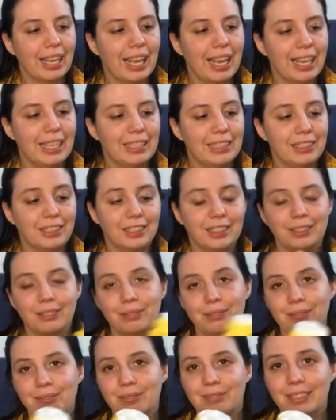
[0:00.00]
And
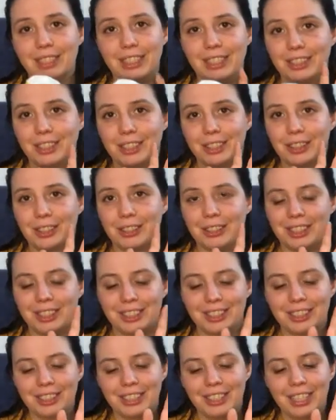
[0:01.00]
he's the
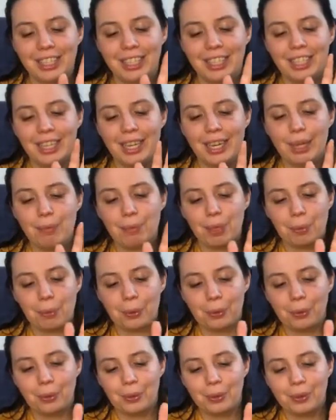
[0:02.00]
cutest and
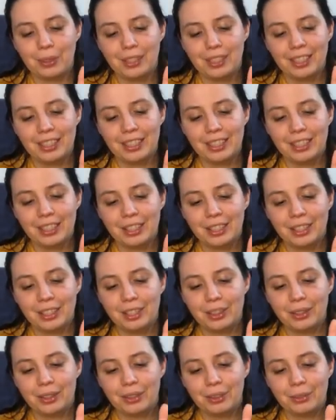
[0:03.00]
people
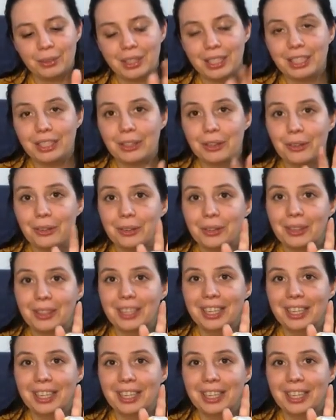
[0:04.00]
really know